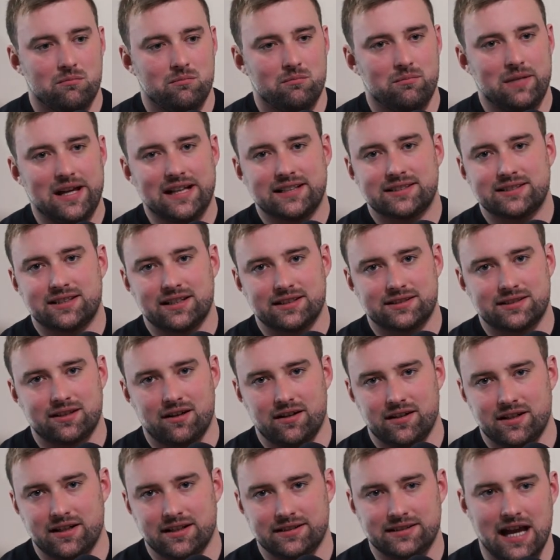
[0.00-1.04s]
missed a
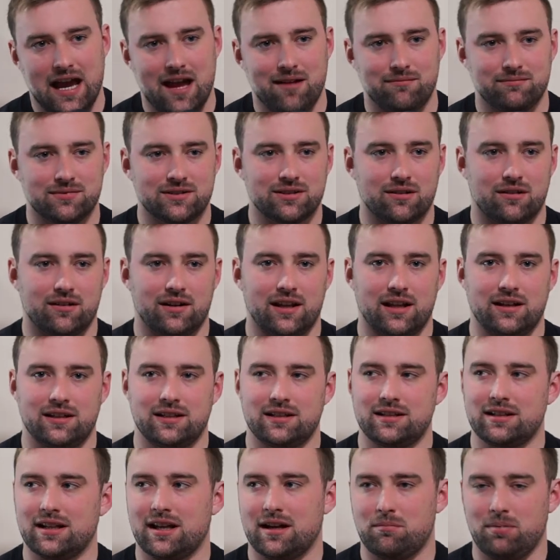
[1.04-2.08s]
certain attempt or they
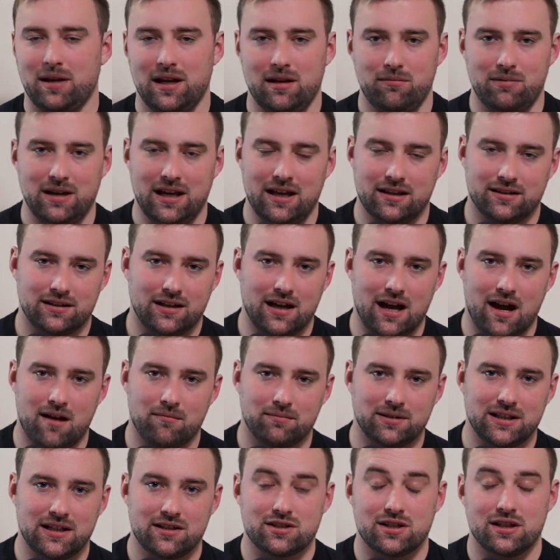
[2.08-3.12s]
didn't hit a PB at the
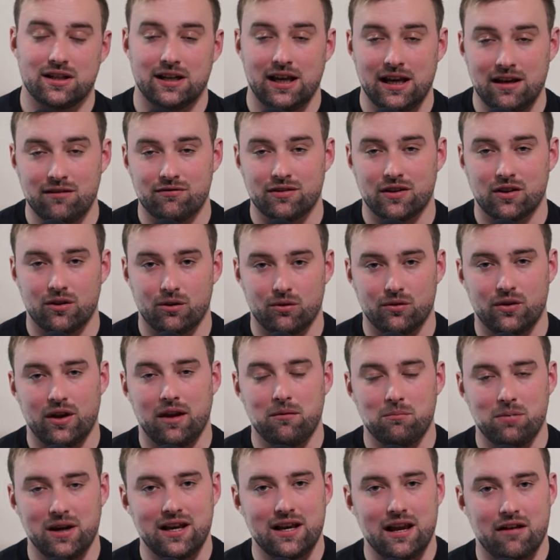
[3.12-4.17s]
competition, even though they
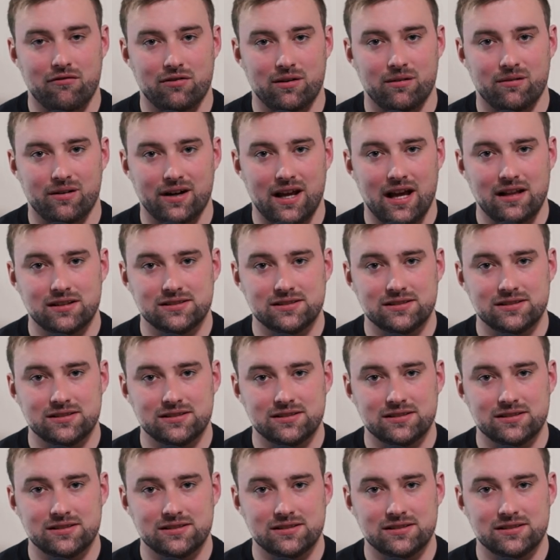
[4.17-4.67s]
beat everyone